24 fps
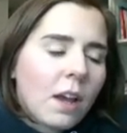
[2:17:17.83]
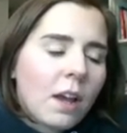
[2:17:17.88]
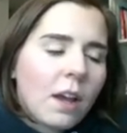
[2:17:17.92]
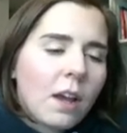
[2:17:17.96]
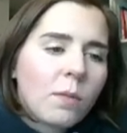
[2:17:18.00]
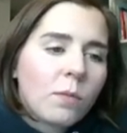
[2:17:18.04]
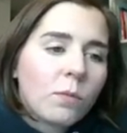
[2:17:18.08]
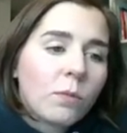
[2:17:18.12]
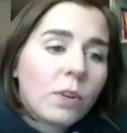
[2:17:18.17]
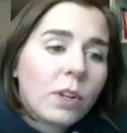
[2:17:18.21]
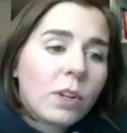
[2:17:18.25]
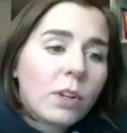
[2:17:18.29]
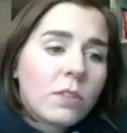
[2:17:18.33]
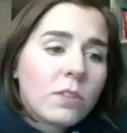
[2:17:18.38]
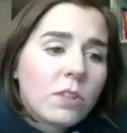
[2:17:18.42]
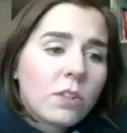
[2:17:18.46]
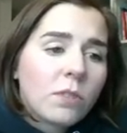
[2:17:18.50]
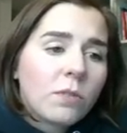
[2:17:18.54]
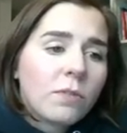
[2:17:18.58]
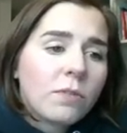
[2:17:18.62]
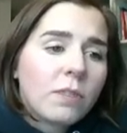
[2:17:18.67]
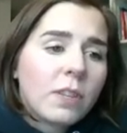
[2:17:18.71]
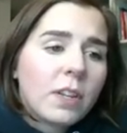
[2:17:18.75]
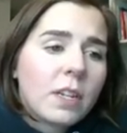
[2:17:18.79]
real
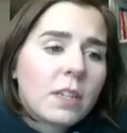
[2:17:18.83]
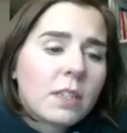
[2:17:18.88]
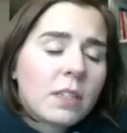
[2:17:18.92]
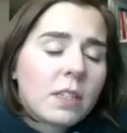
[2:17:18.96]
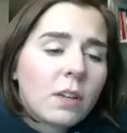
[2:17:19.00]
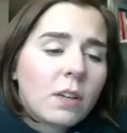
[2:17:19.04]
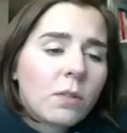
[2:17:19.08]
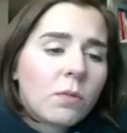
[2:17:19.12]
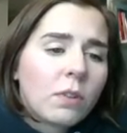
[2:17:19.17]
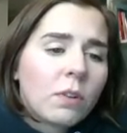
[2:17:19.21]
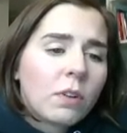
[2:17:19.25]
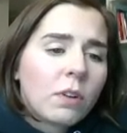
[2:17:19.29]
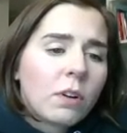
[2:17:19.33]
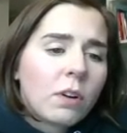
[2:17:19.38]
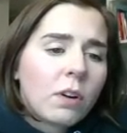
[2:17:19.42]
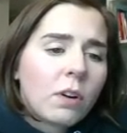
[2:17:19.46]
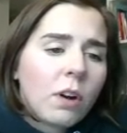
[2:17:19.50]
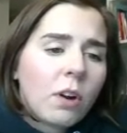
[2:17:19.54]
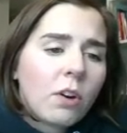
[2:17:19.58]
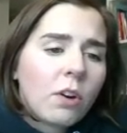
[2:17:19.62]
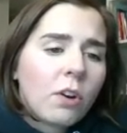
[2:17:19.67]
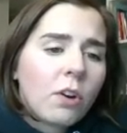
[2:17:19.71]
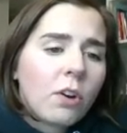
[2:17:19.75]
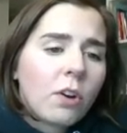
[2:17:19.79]
snowflakes that were
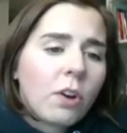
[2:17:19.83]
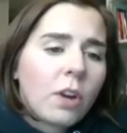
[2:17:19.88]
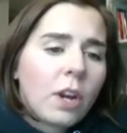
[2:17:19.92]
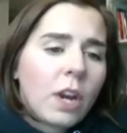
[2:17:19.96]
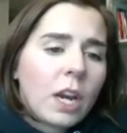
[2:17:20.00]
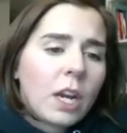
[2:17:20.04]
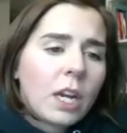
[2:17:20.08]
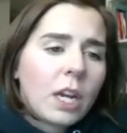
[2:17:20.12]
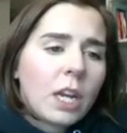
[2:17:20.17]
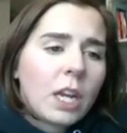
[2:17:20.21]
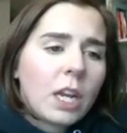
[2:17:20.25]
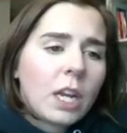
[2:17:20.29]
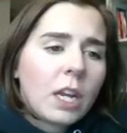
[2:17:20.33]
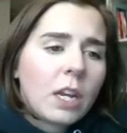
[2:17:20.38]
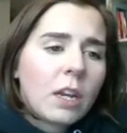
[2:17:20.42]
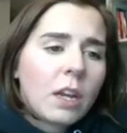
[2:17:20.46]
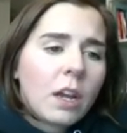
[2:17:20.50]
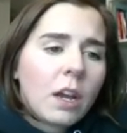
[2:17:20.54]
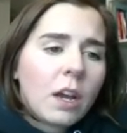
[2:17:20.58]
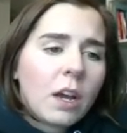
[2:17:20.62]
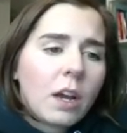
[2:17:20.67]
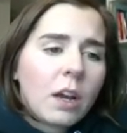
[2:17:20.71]
created